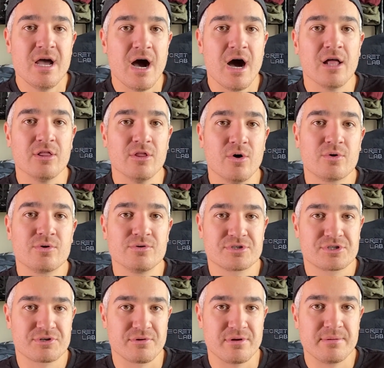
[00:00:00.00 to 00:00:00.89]
a local
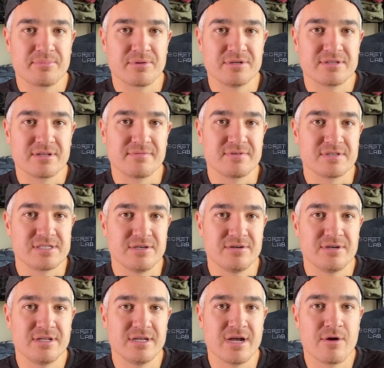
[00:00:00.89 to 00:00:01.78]
screen printing
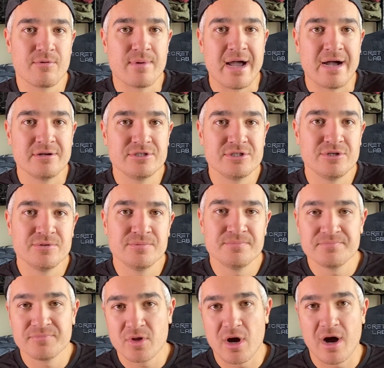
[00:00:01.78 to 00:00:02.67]
facility around you.